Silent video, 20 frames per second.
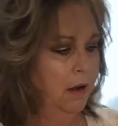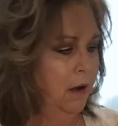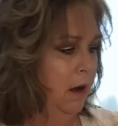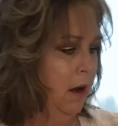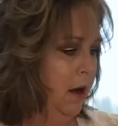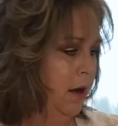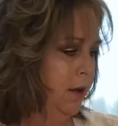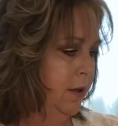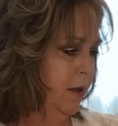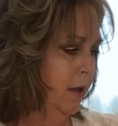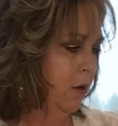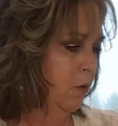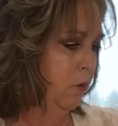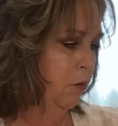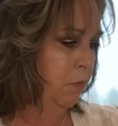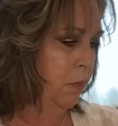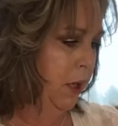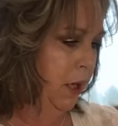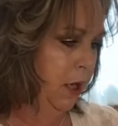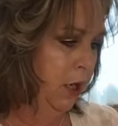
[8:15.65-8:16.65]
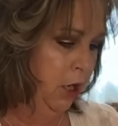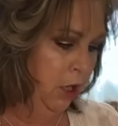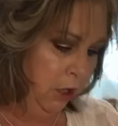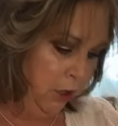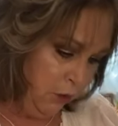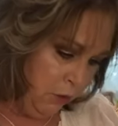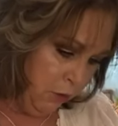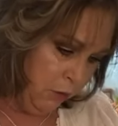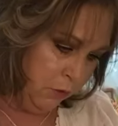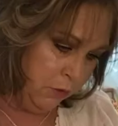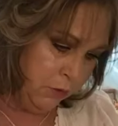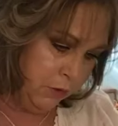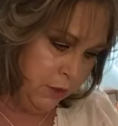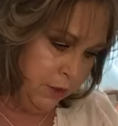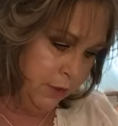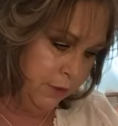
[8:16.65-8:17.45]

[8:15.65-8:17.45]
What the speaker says: I think would be cute.